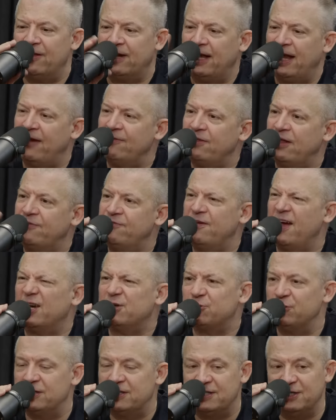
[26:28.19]
that, I have that
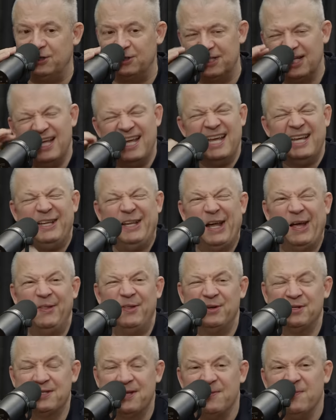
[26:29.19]
factory sealed. Yeah,
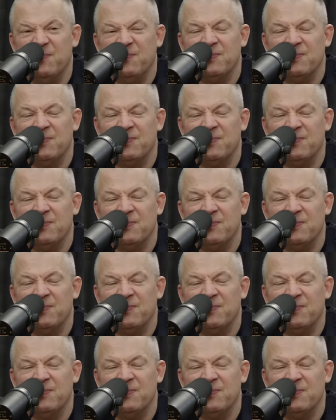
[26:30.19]
there's